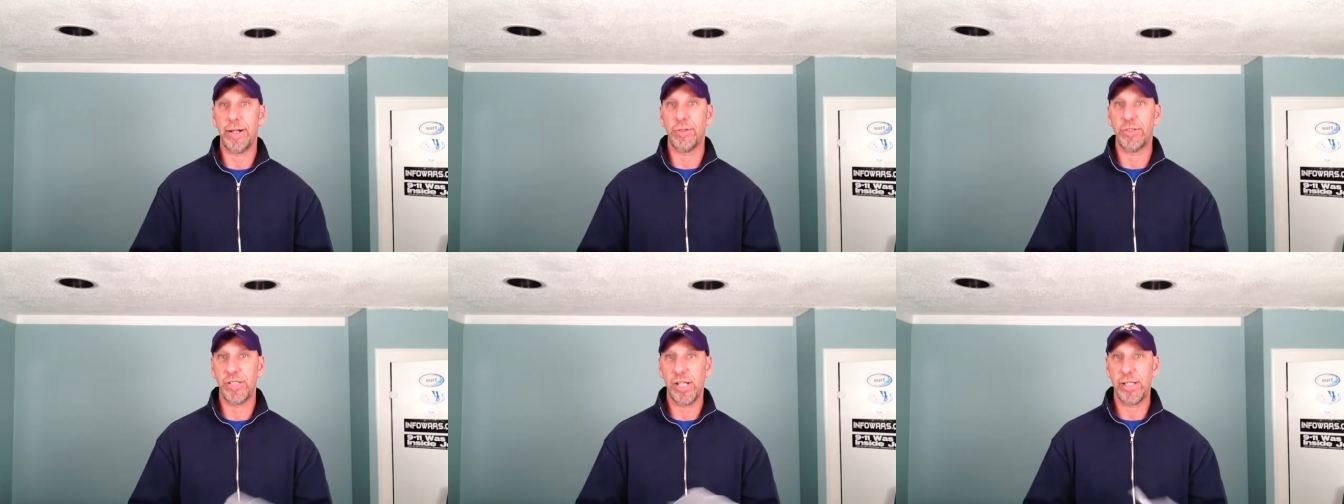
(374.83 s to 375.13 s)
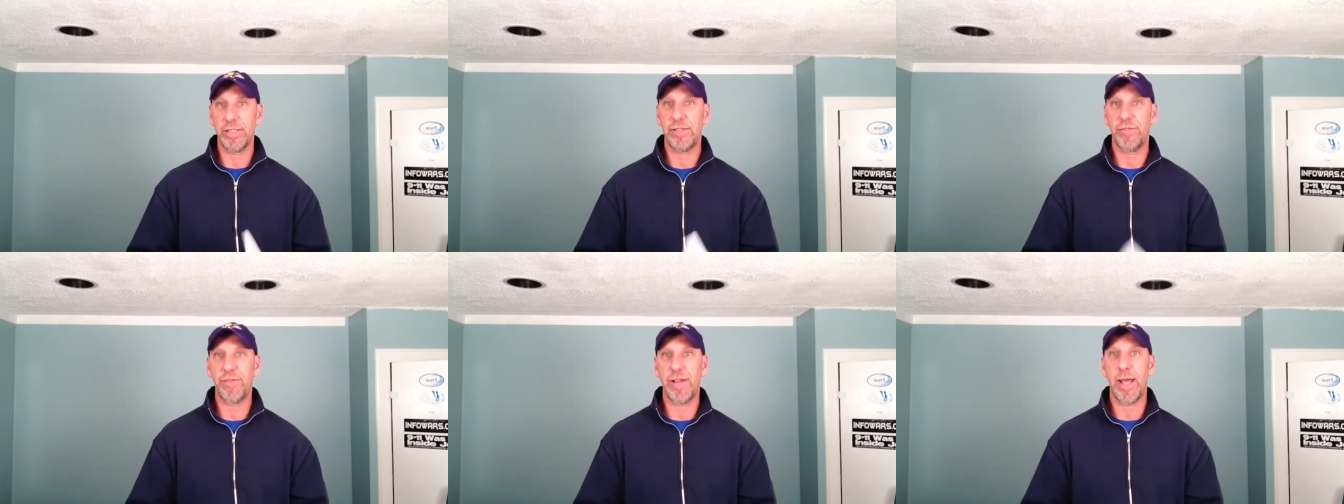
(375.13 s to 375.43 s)

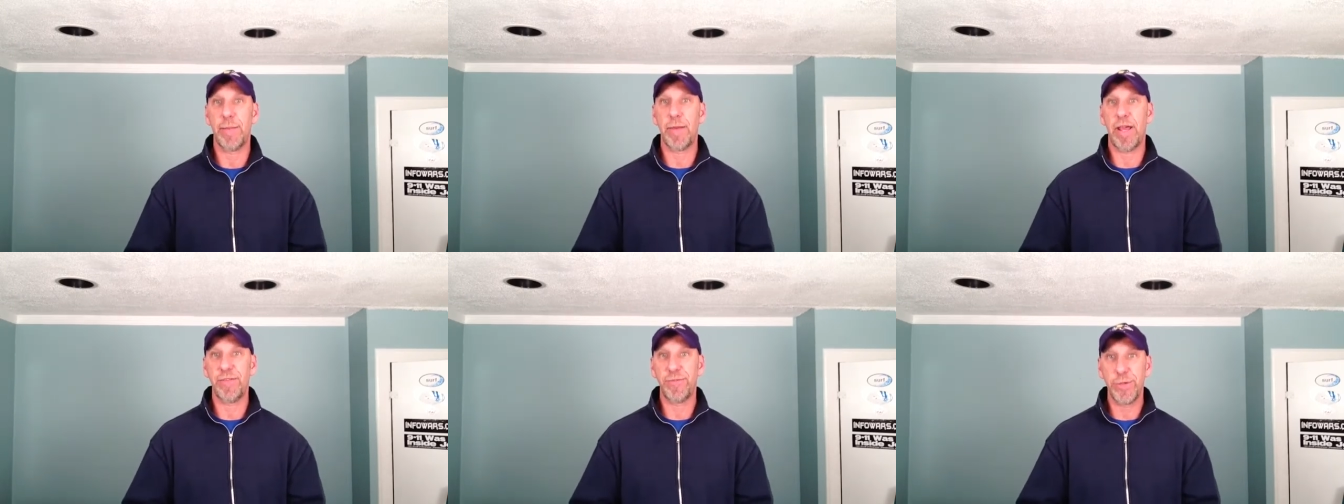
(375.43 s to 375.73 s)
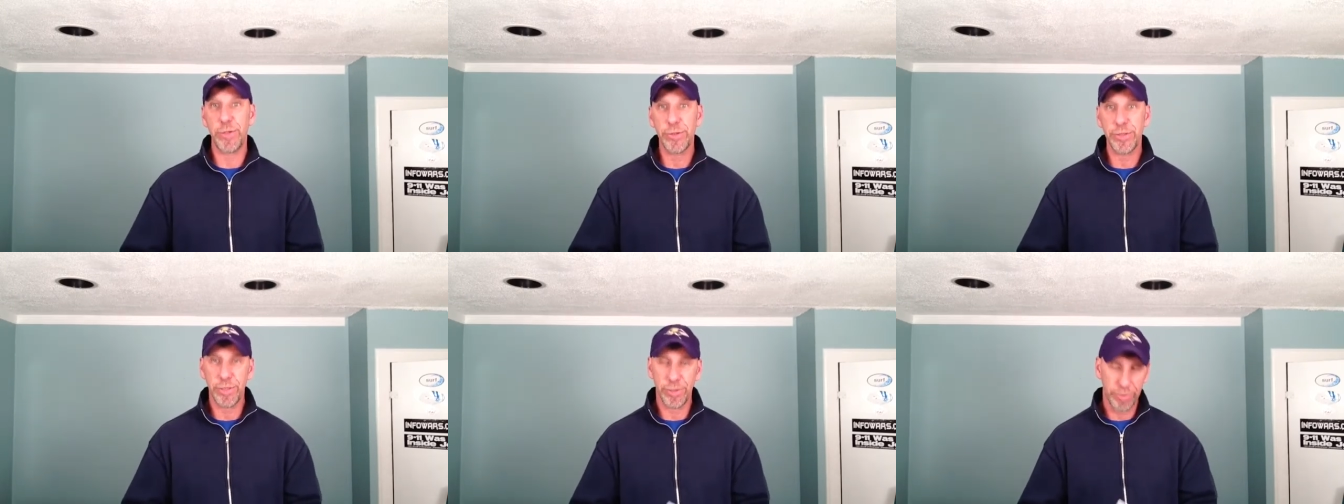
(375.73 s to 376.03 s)
justify my
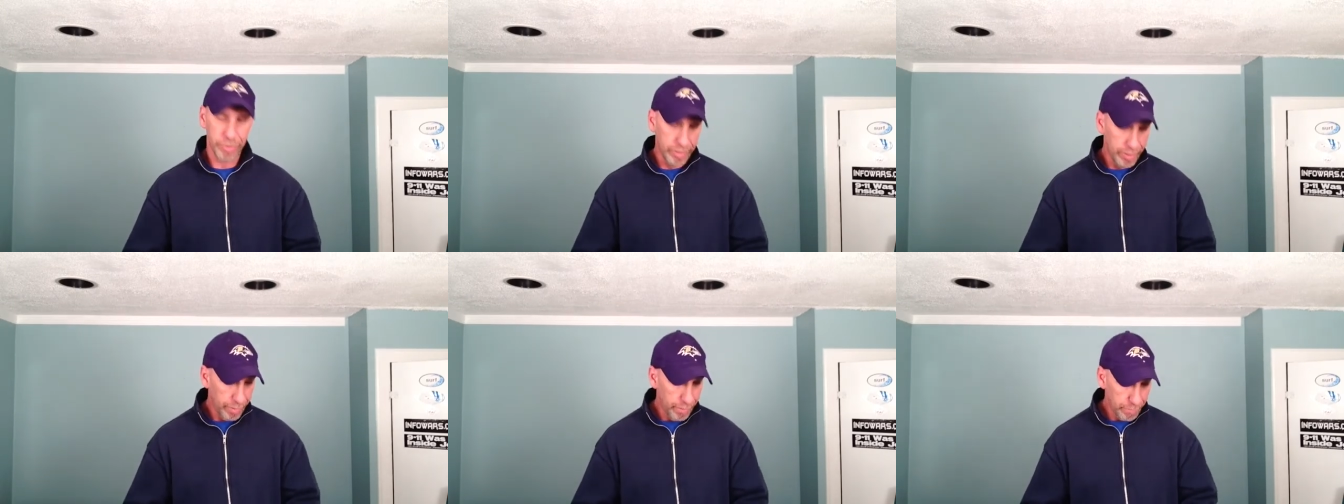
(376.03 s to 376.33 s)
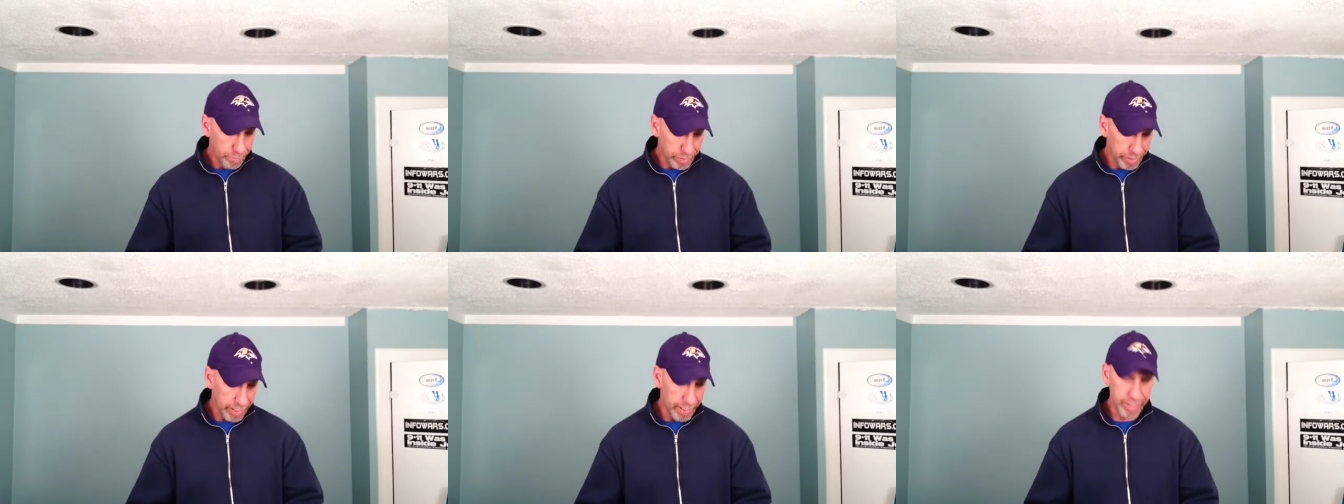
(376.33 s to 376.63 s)
future
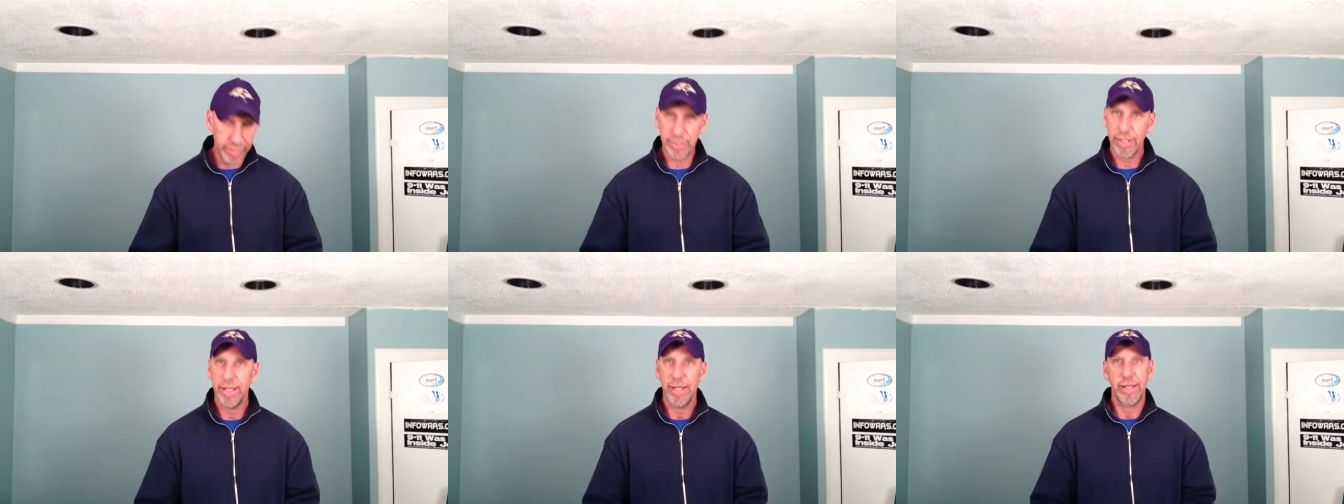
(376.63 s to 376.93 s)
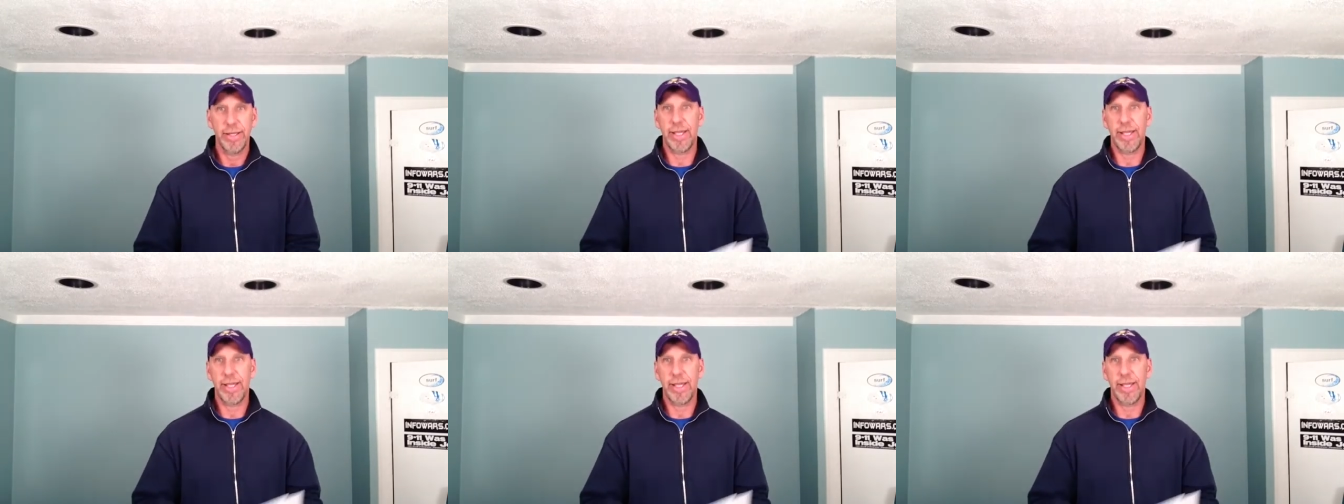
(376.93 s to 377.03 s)
plays.